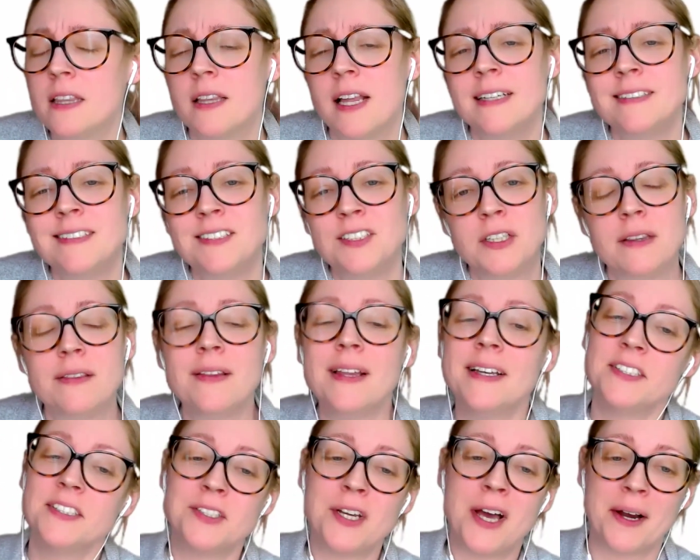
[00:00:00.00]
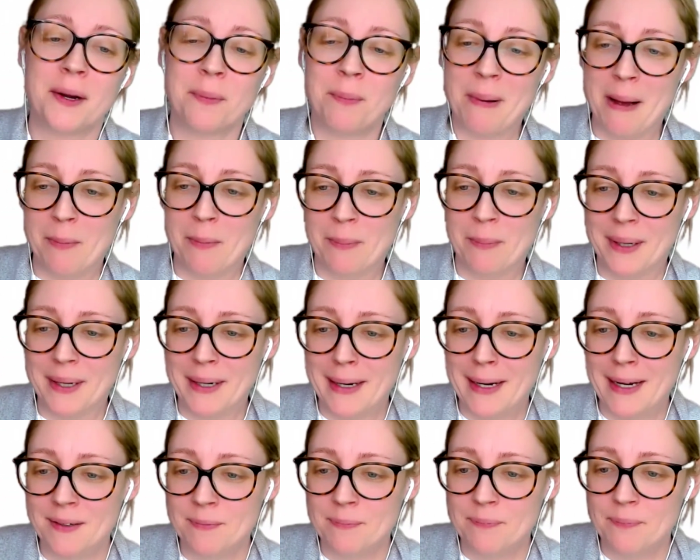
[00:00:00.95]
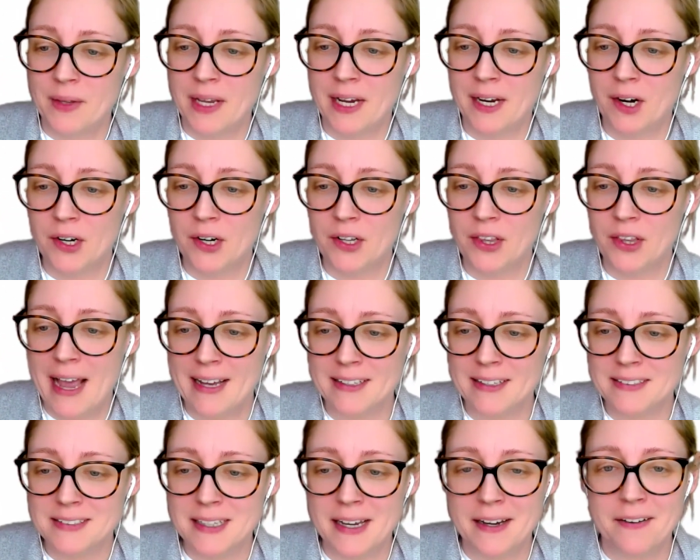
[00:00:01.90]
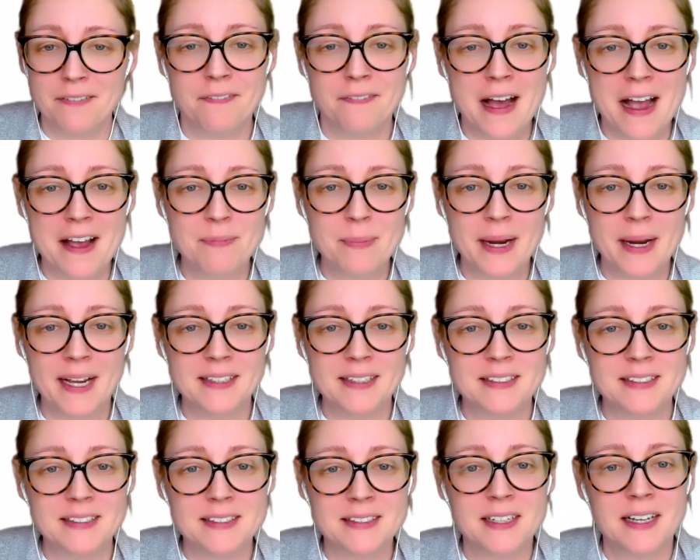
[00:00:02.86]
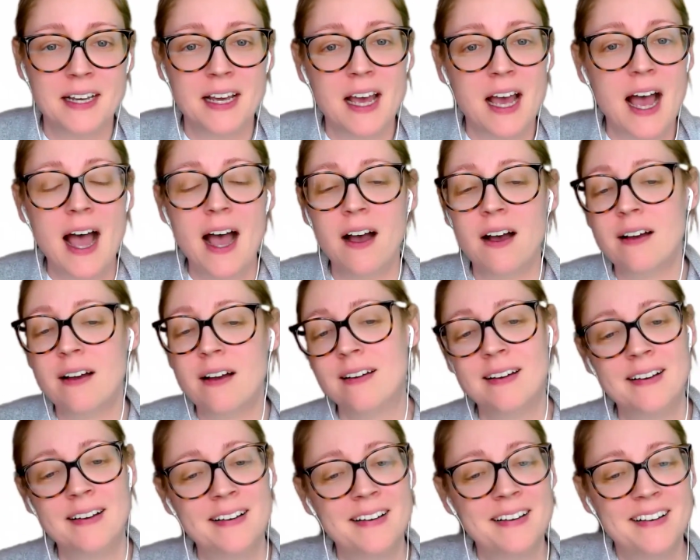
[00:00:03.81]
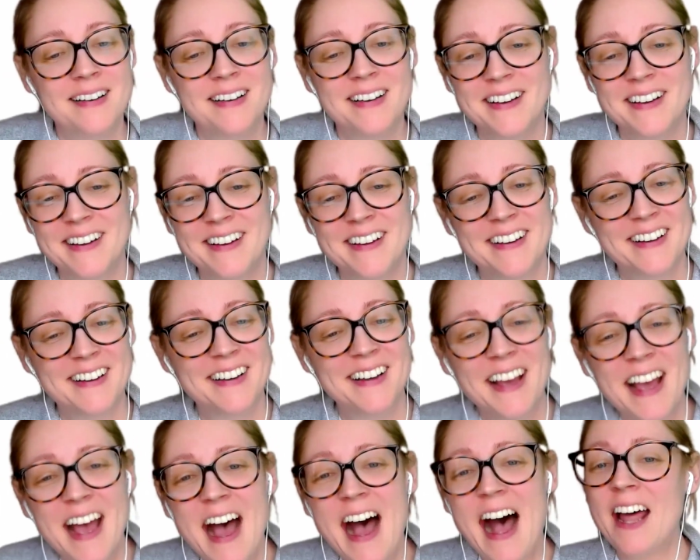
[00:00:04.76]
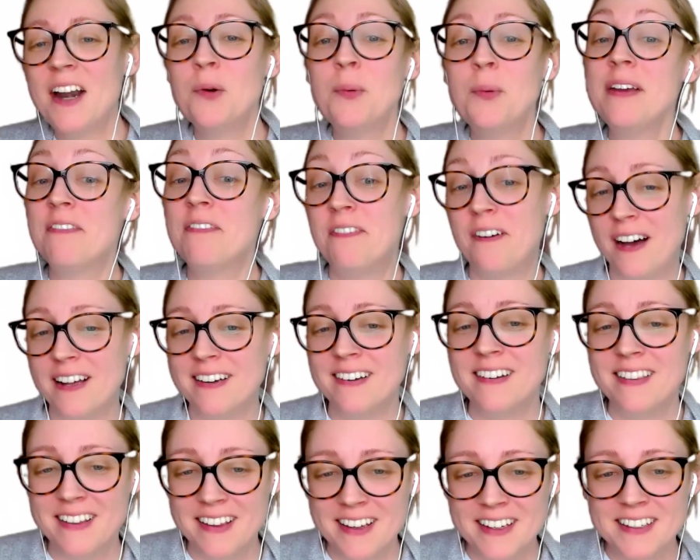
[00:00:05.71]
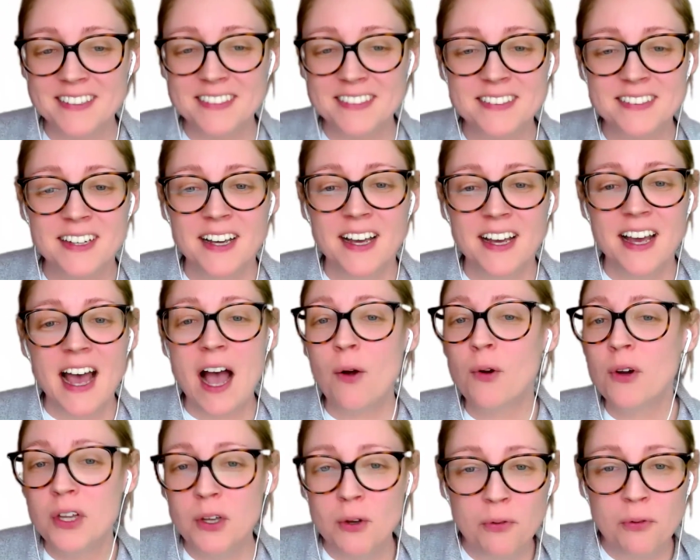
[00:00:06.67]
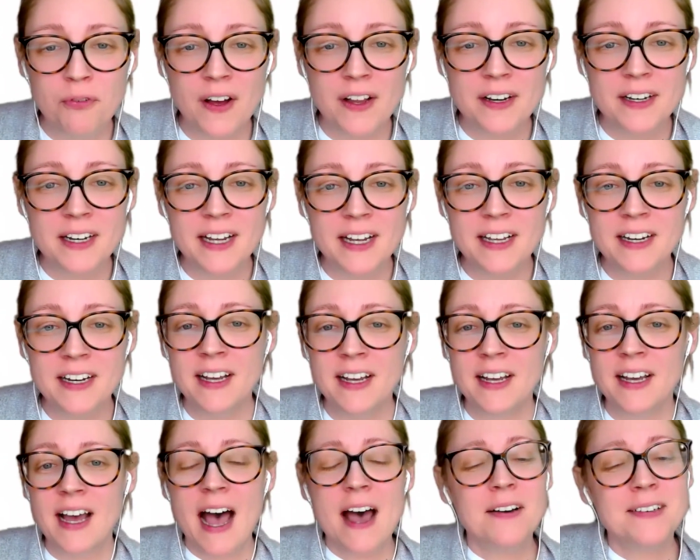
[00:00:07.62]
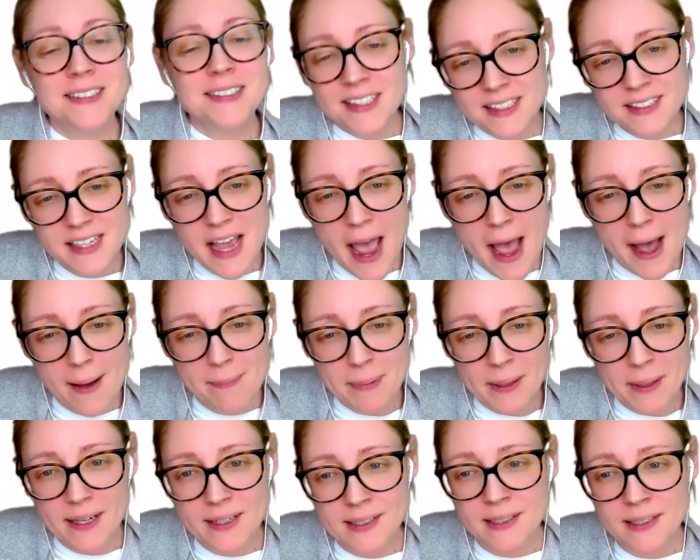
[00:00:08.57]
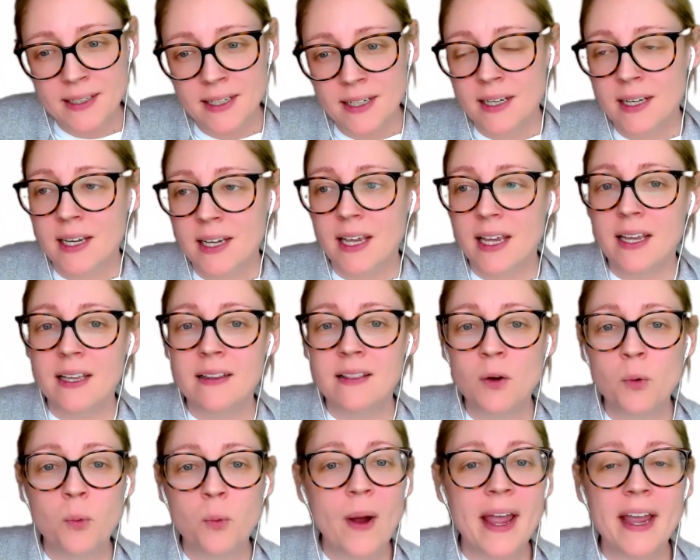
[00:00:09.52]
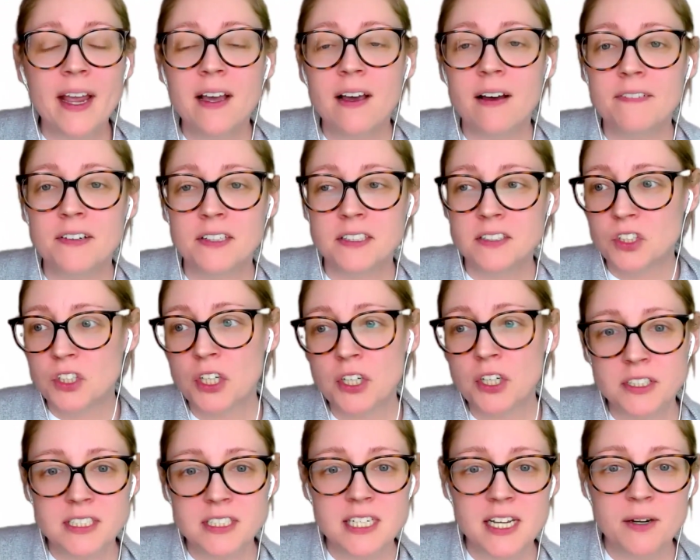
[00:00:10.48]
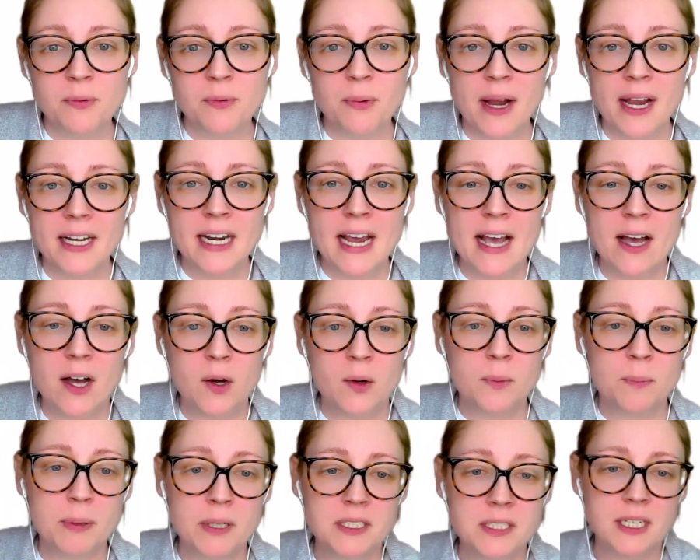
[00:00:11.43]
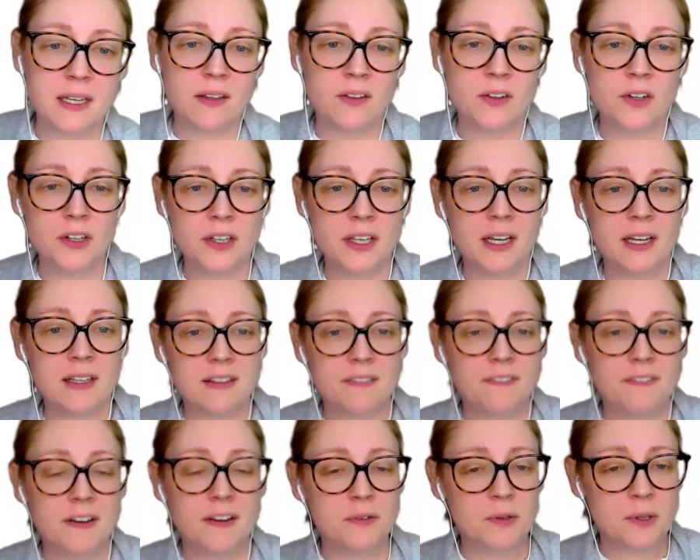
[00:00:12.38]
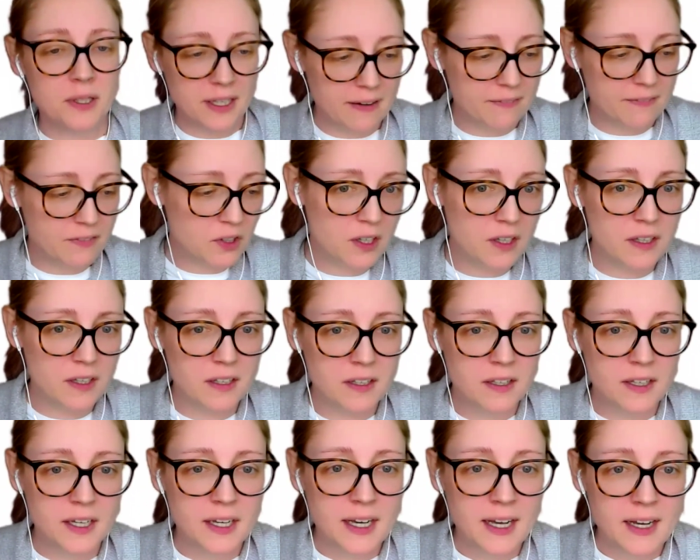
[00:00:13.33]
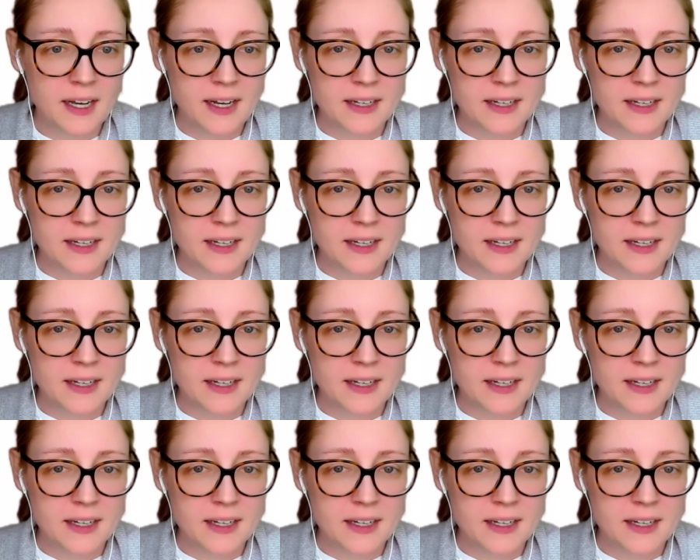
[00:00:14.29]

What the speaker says: But let's talk about money in our last like 5 minutes. How do we fund this? How are you funded? How does this happen in the wake of uncertainty right now, particularly at the federal level?